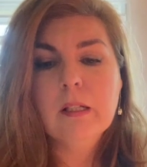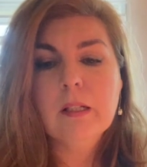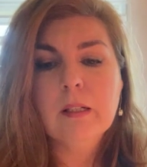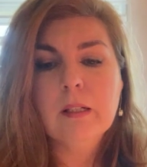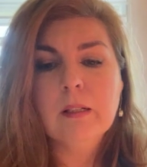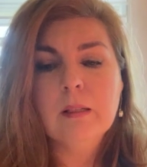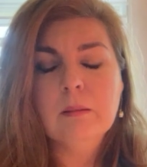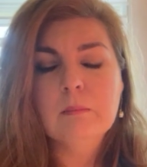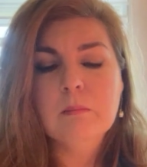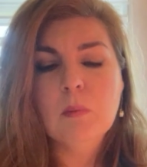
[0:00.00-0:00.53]

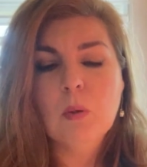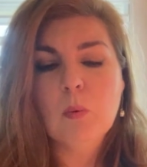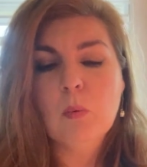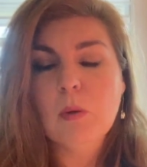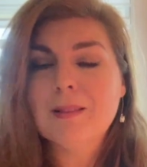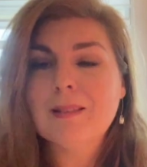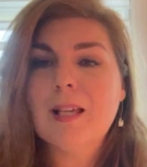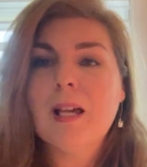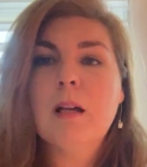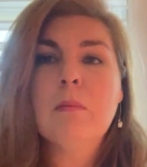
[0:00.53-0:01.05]
Um,
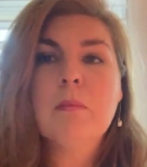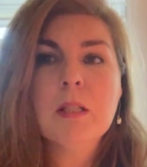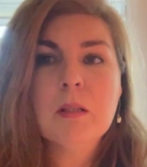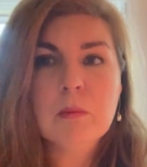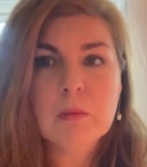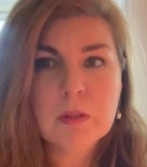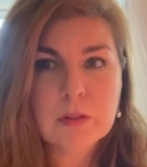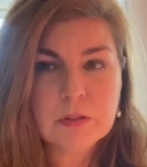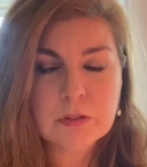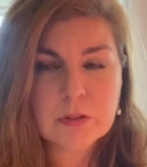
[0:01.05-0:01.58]
what's happening
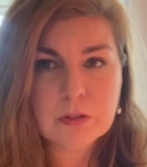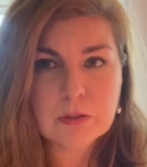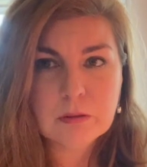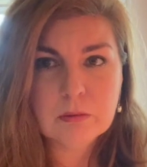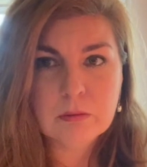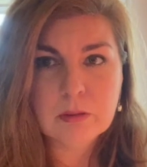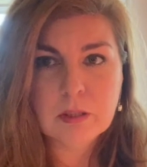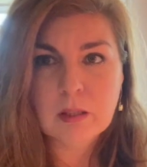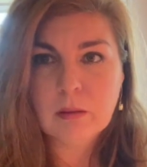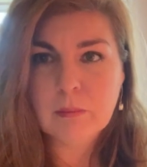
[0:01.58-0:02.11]
with our
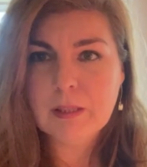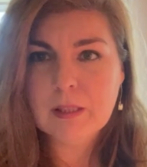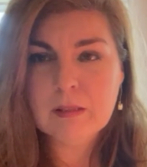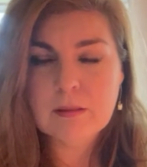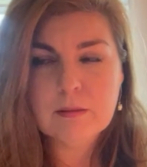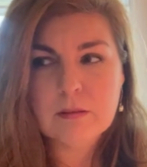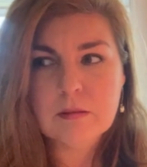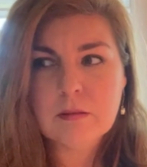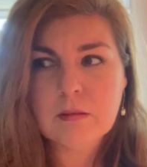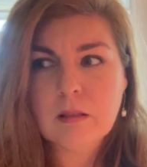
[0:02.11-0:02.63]
children? I mean,
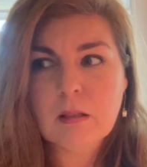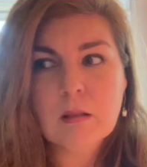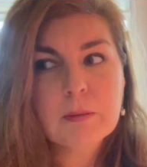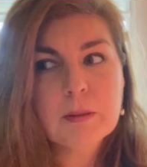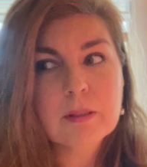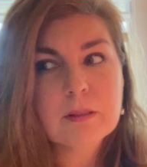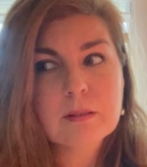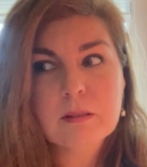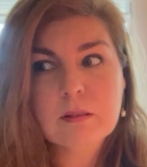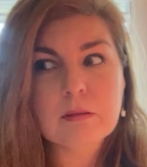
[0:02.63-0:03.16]
these are
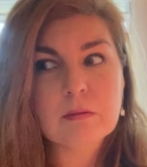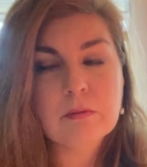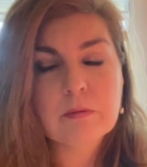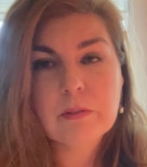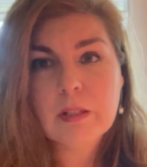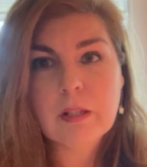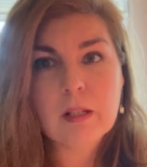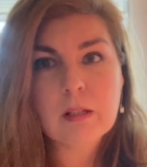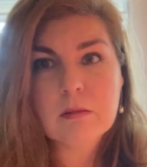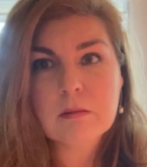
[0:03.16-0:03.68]
topics. These are
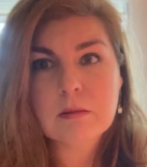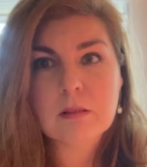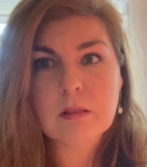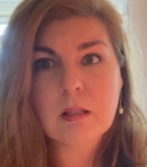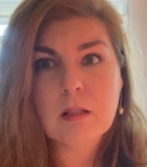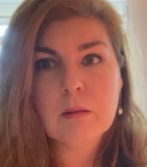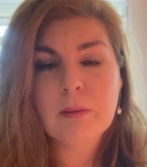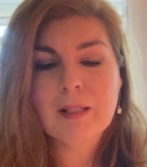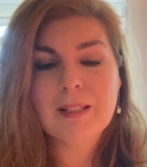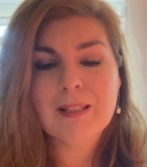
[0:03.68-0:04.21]
fifth house
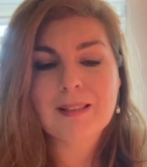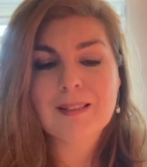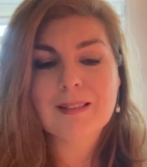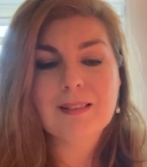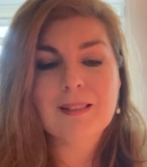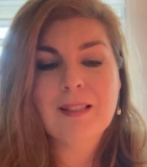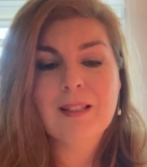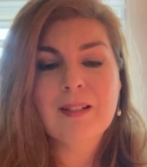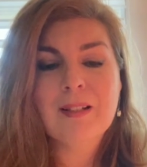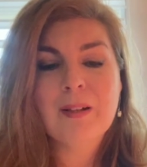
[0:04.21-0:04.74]
topics,
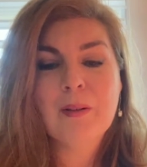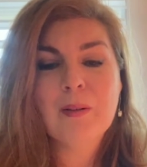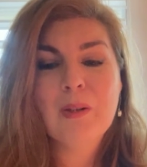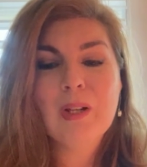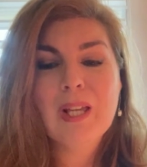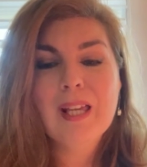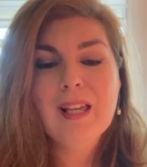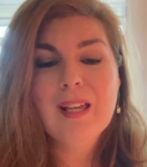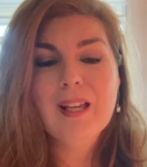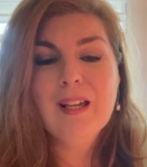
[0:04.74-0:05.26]
you know?
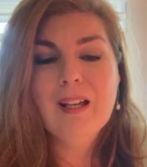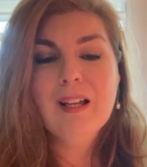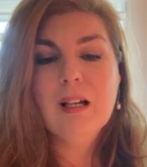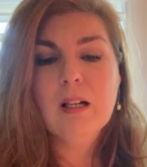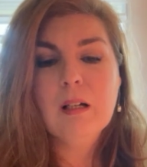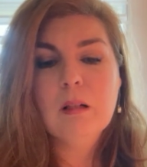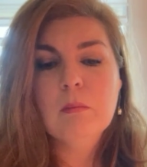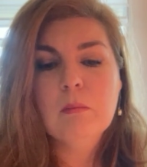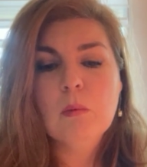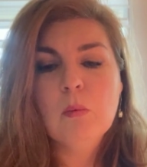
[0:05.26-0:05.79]

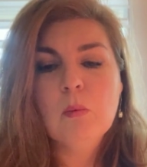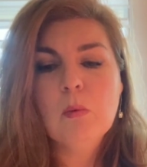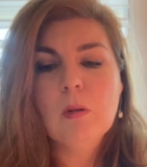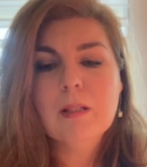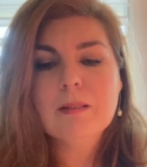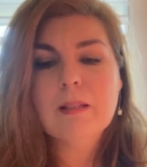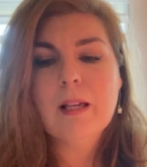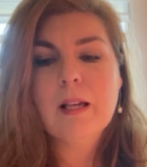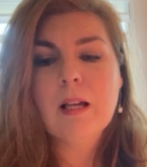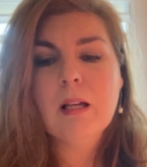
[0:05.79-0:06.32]
Um,
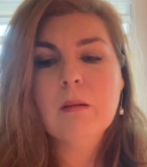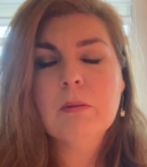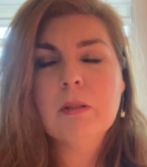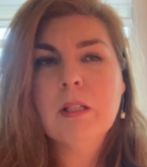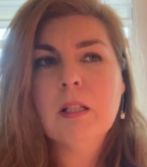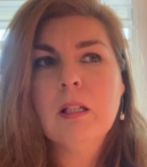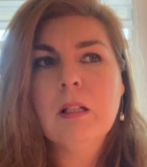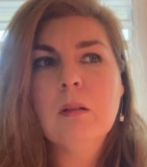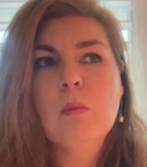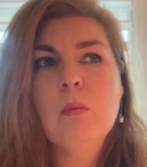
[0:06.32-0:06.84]
what's
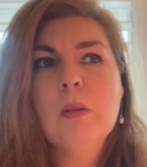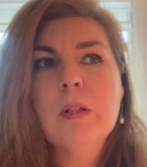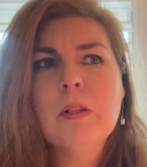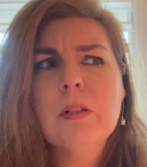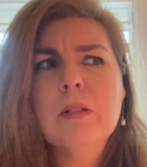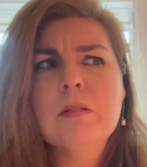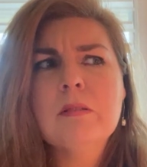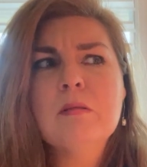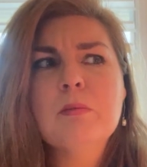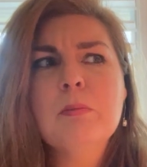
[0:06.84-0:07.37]
happening with
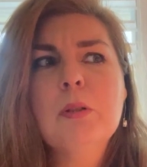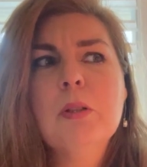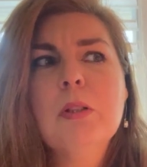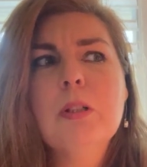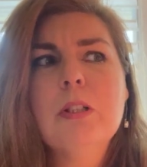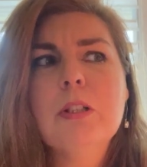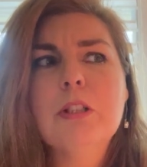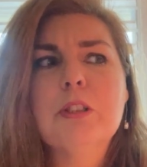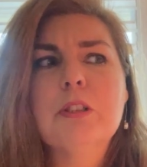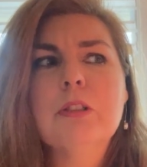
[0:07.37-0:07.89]
this
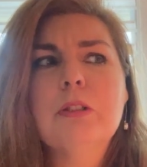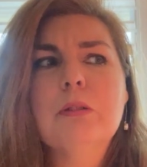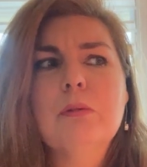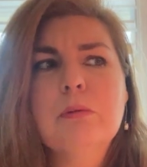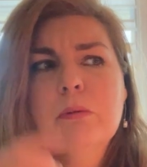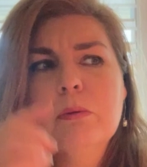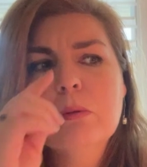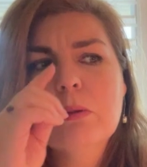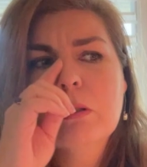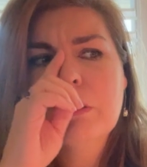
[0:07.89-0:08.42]
push
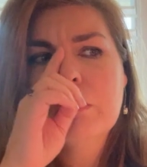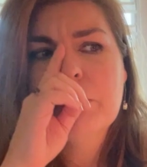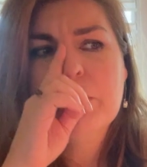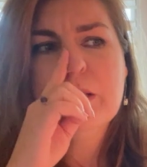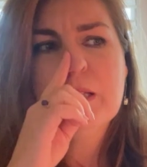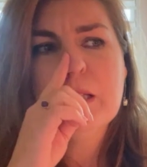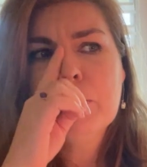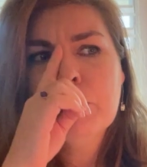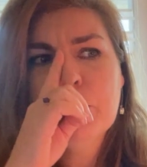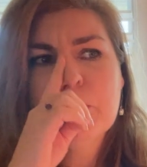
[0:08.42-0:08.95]
for
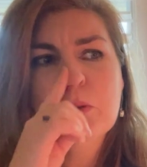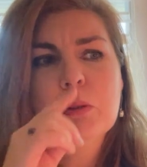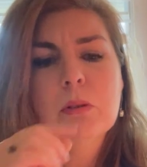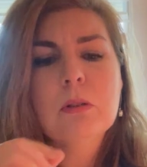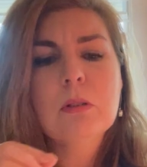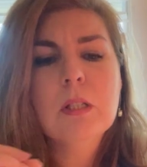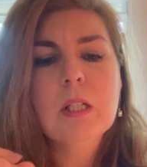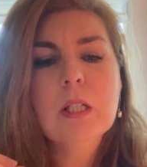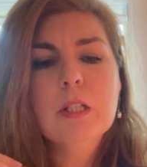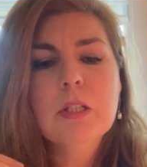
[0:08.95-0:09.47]

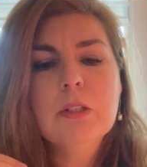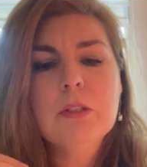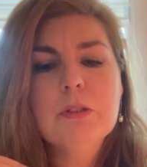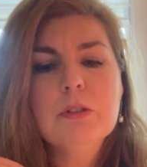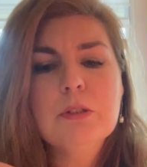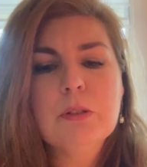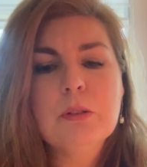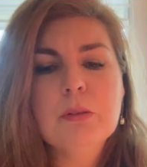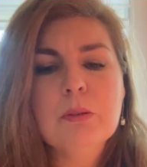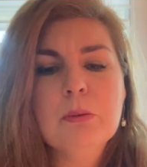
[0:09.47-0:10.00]
people
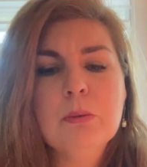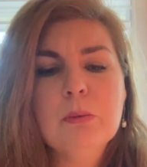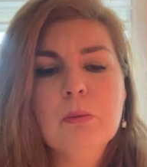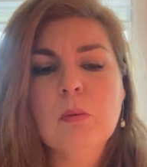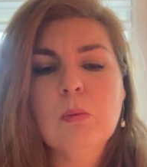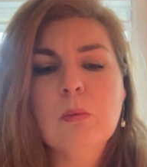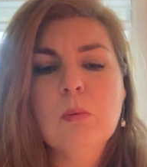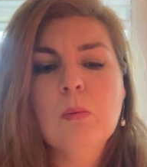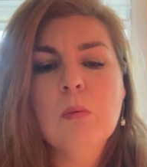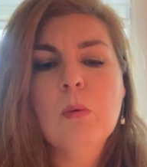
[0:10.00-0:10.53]
to
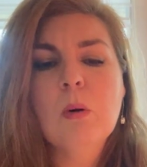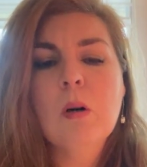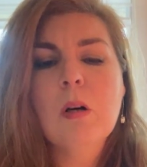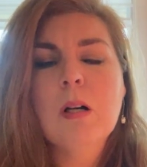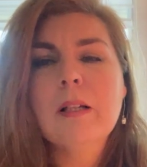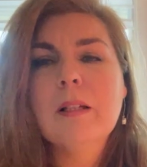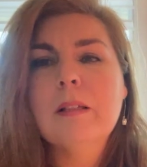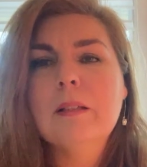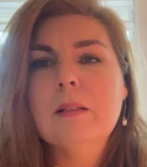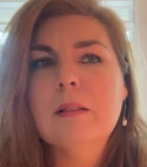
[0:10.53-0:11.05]

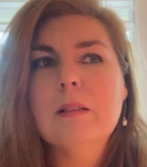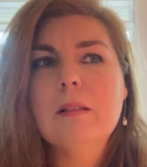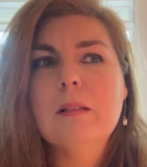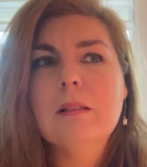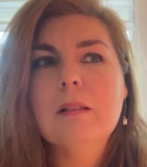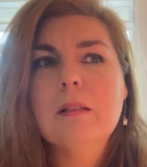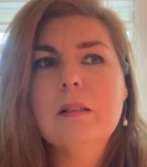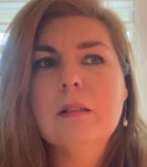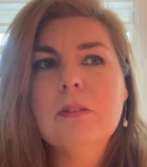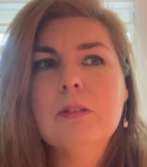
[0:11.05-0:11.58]
want
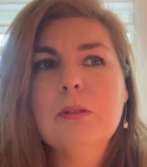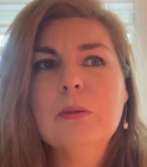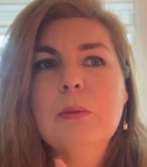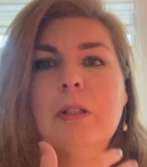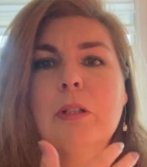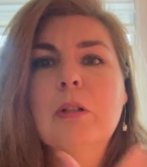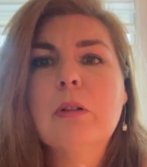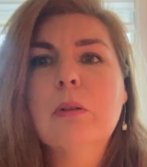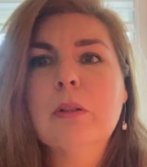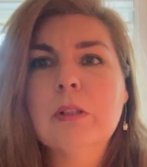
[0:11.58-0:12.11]
to
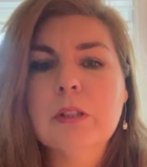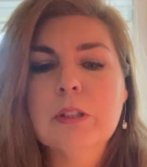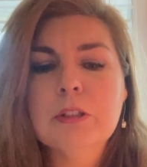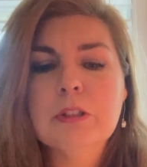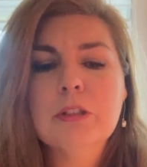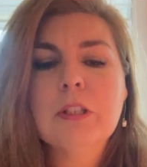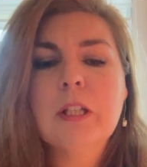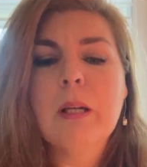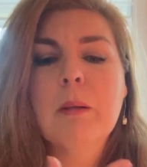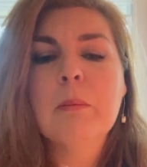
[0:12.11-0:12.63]

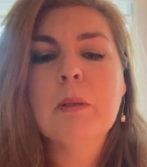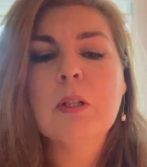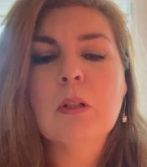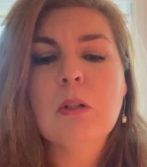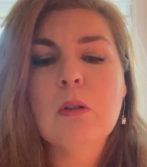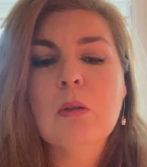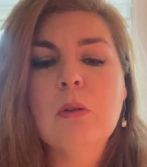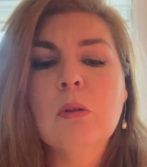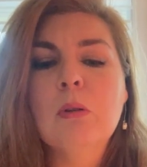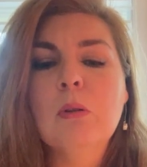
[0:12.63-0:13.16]
encourage
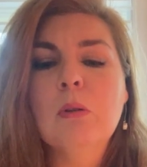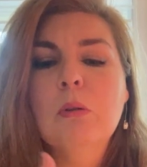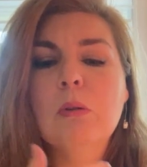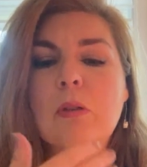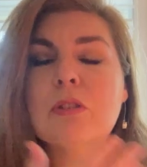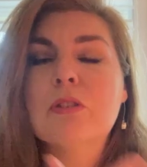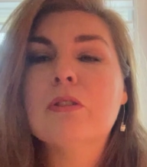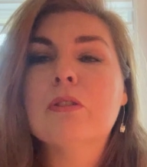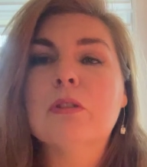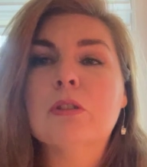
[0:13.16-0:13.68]
chemical
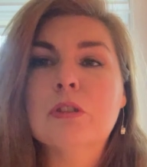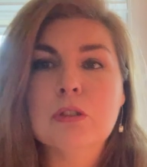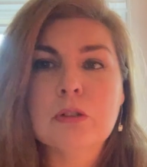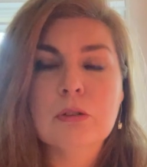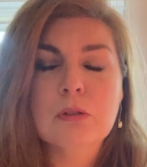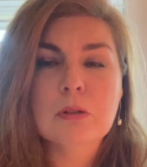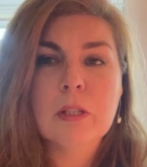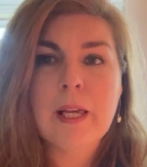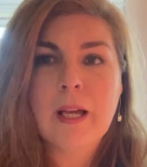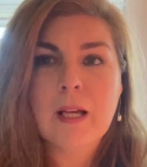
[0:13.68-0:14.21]
or
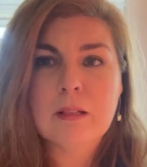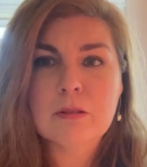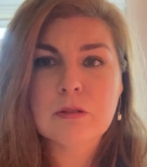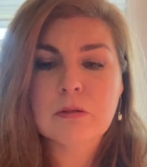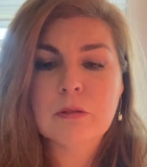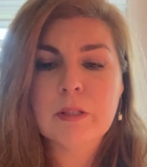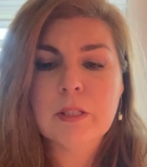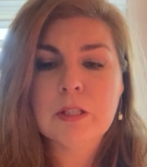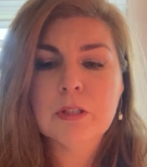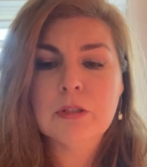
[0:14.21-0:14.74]
surgical
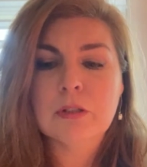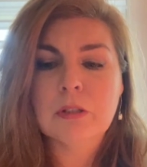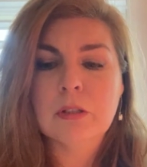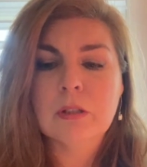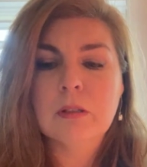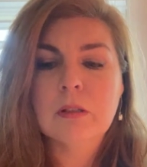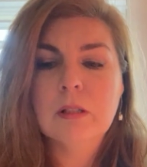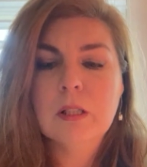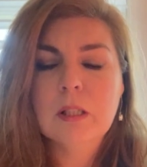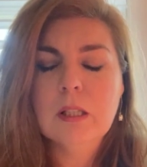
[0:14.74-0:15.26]

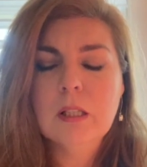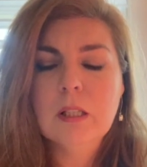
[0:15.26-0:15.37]
castration?